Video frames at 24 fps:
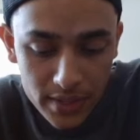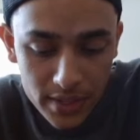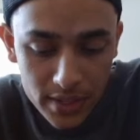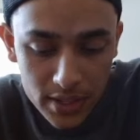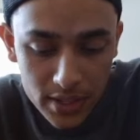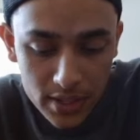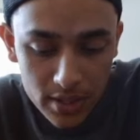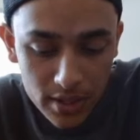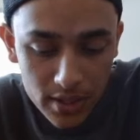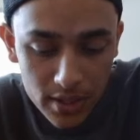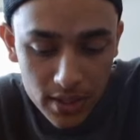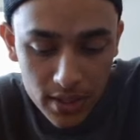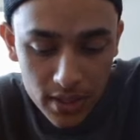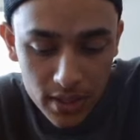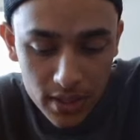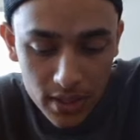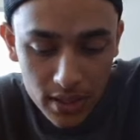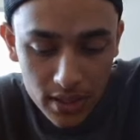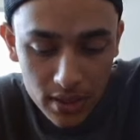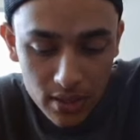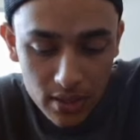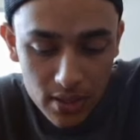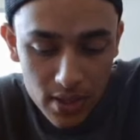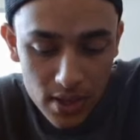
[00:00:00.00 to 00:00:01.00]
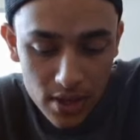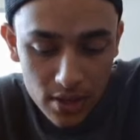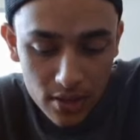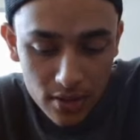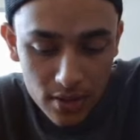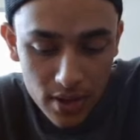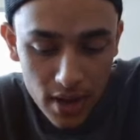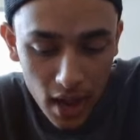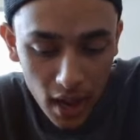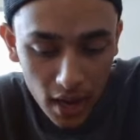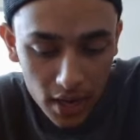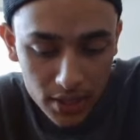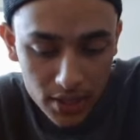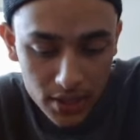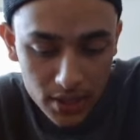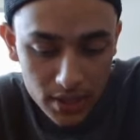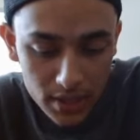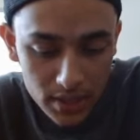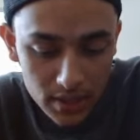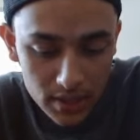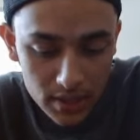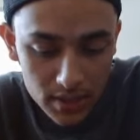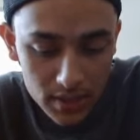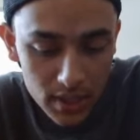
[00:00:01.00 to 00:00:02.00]
studying their
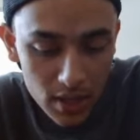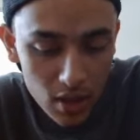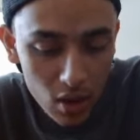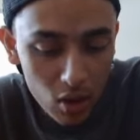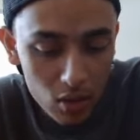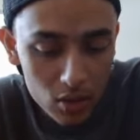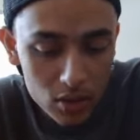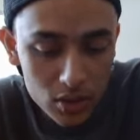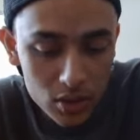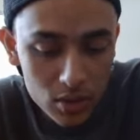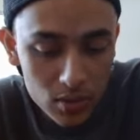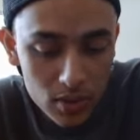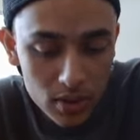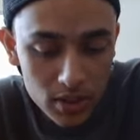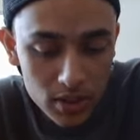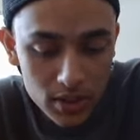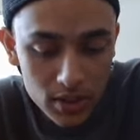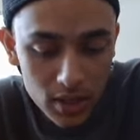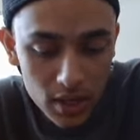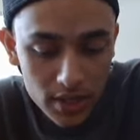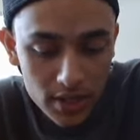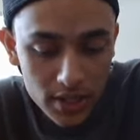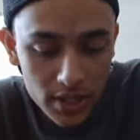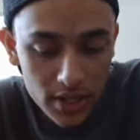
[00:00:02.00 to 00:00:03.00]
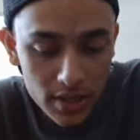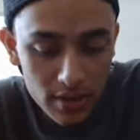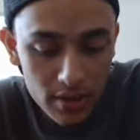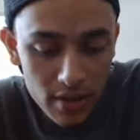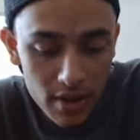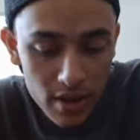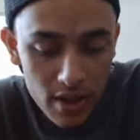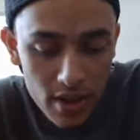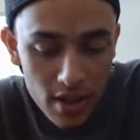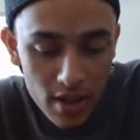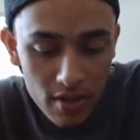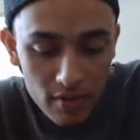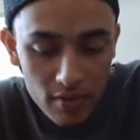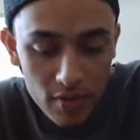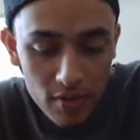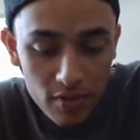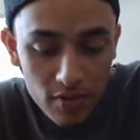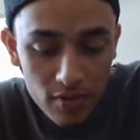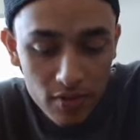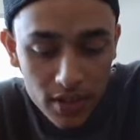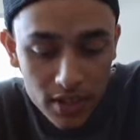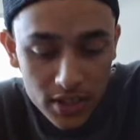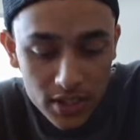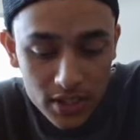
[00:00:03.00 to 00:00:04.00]
reactions. They also conducted
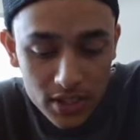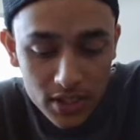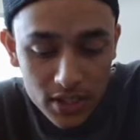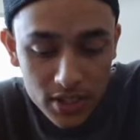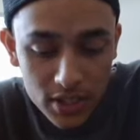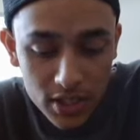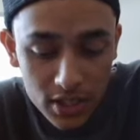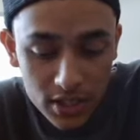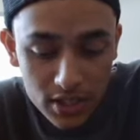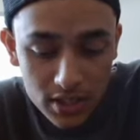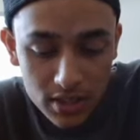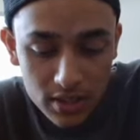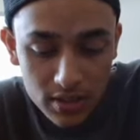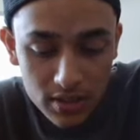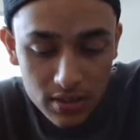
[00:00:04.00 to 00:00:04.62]
Vivekshik